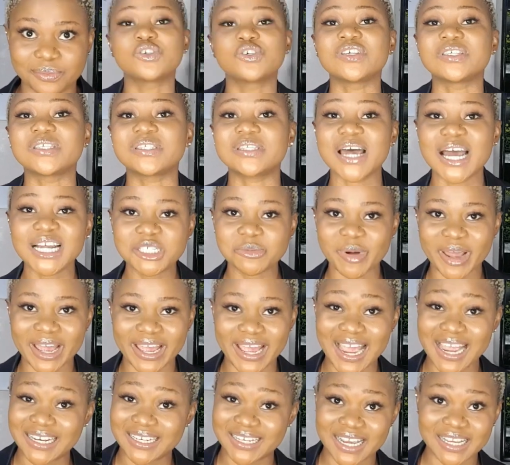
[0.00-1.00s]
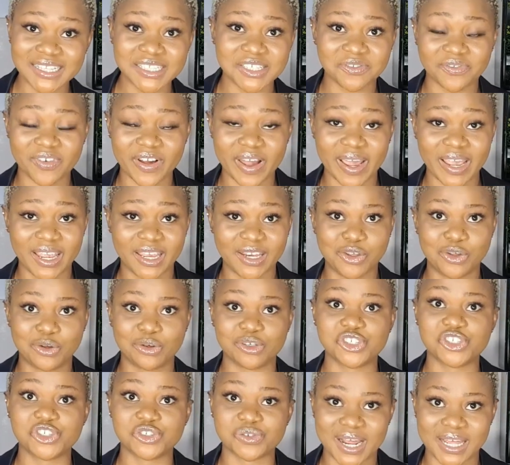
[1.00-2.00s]
So start by identifying your
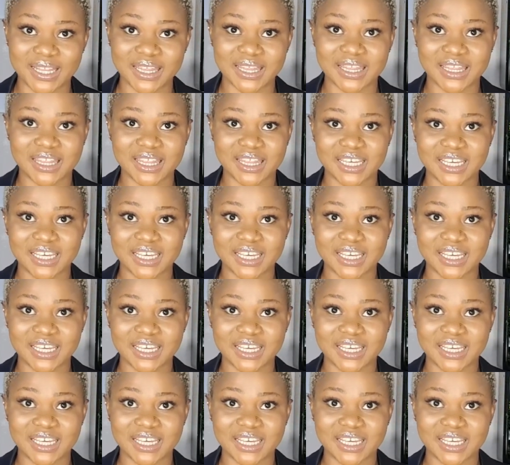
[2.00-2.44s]
strength.